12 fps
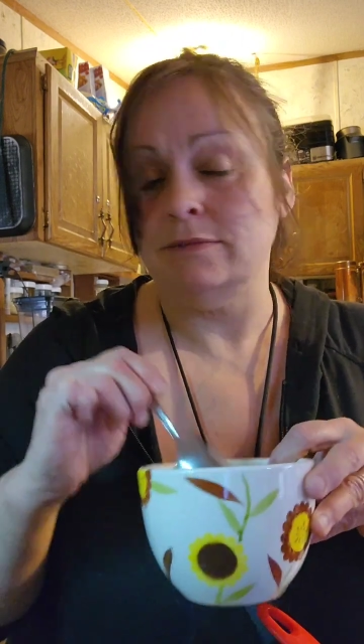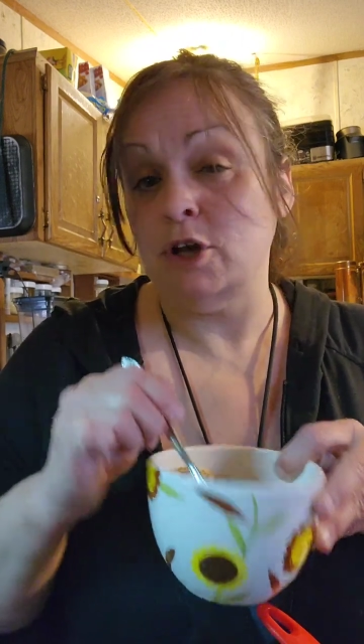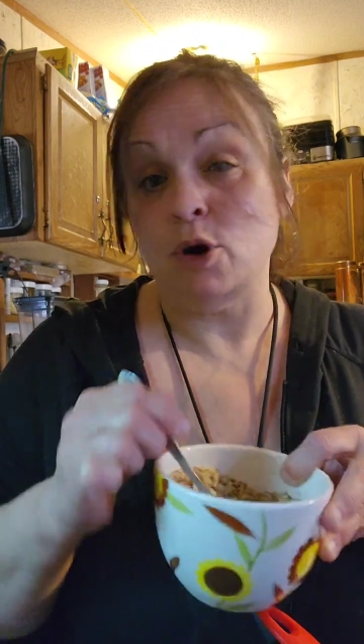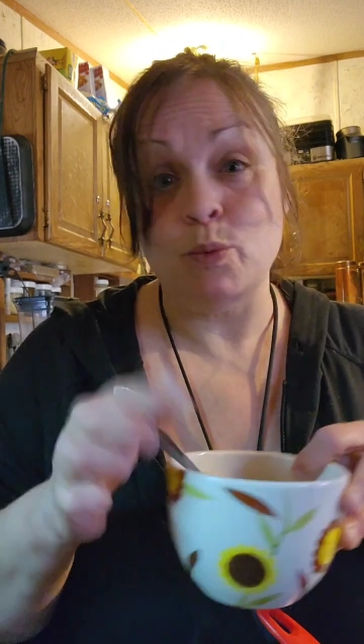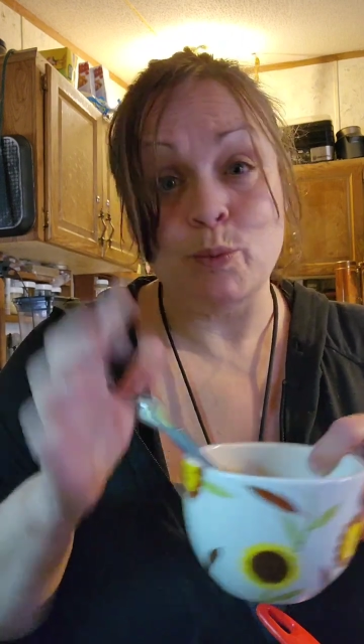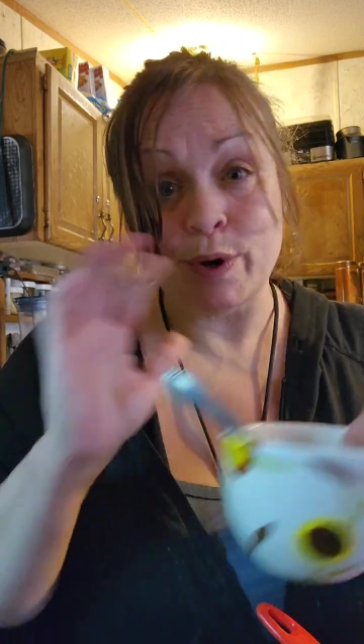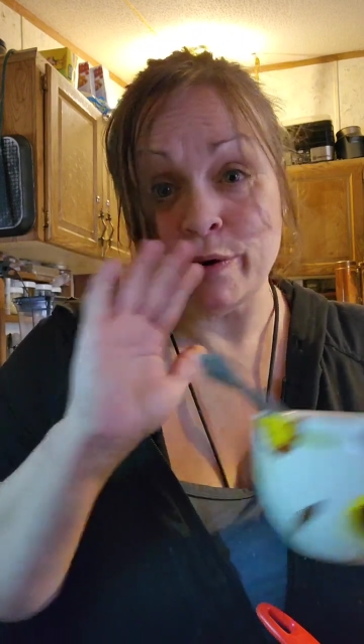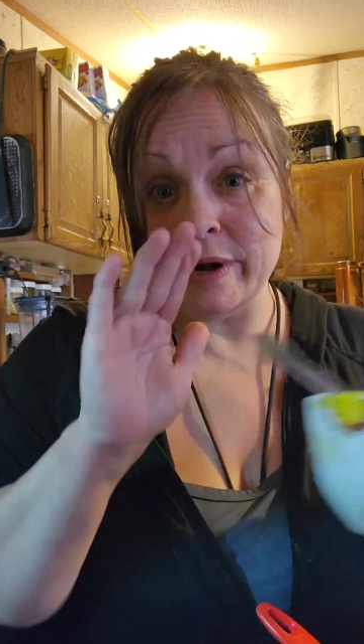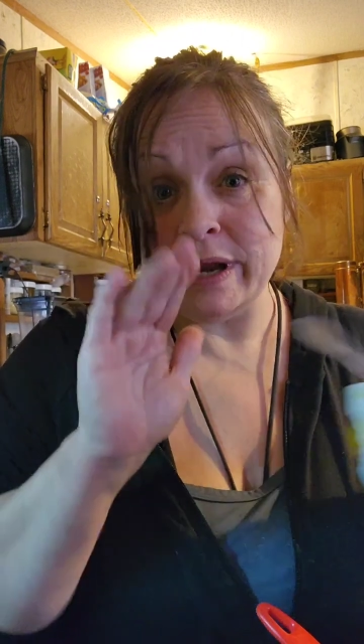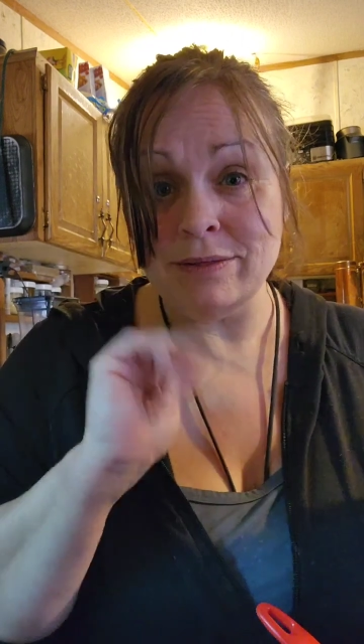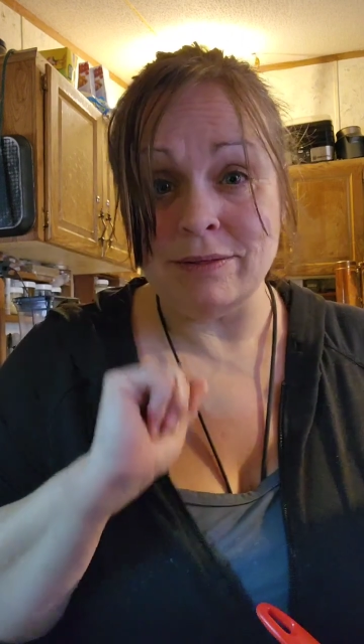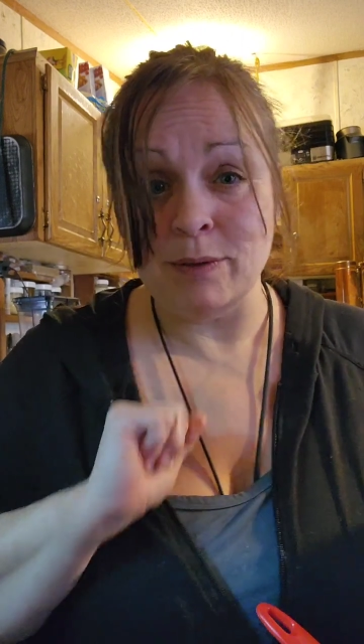Don't
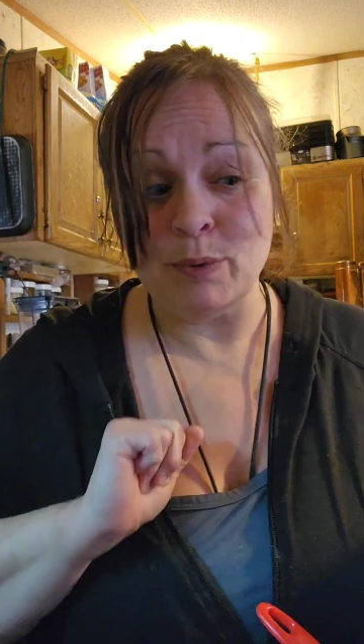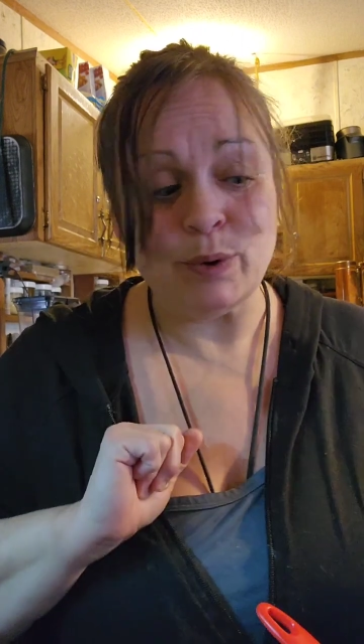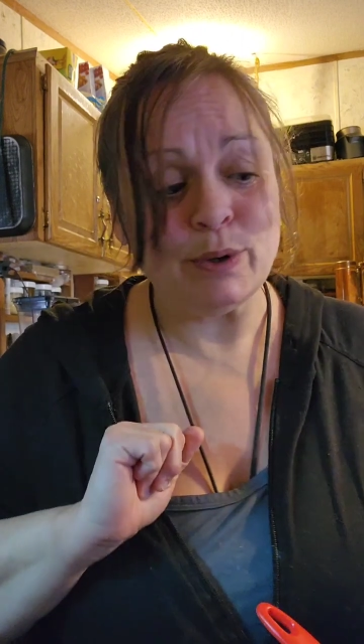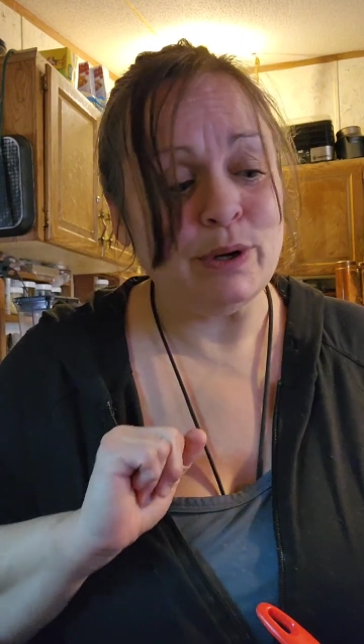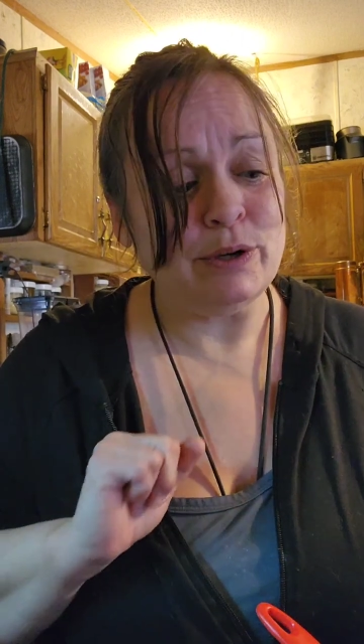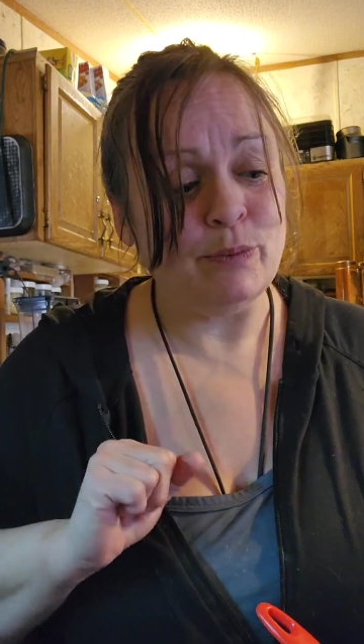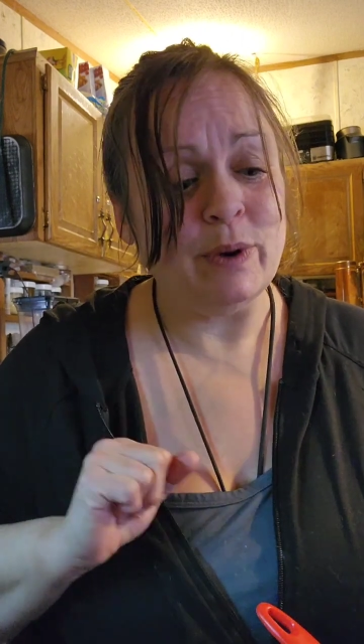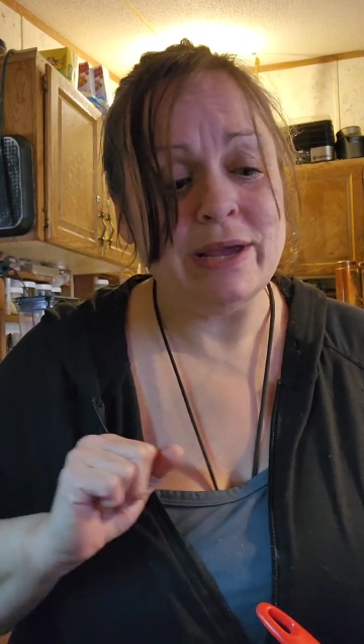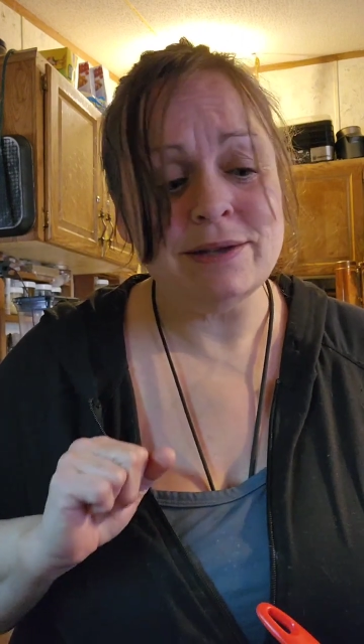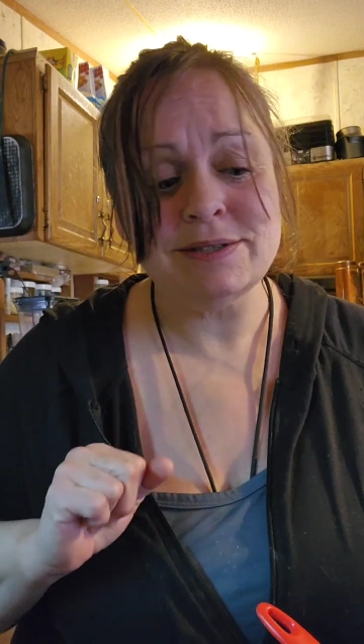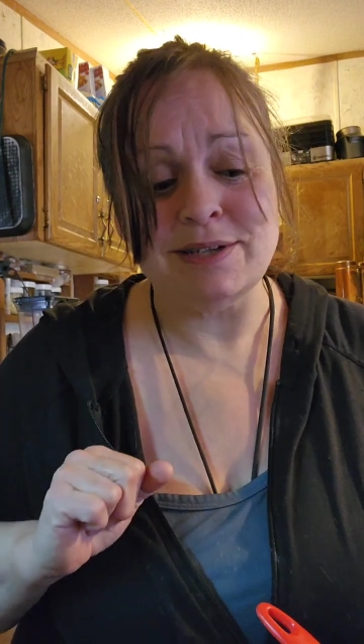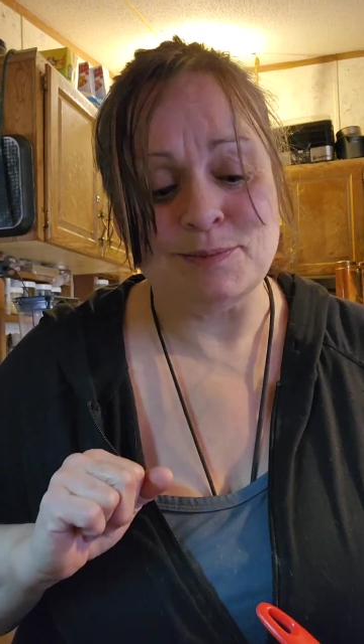worry, they won't go to waste.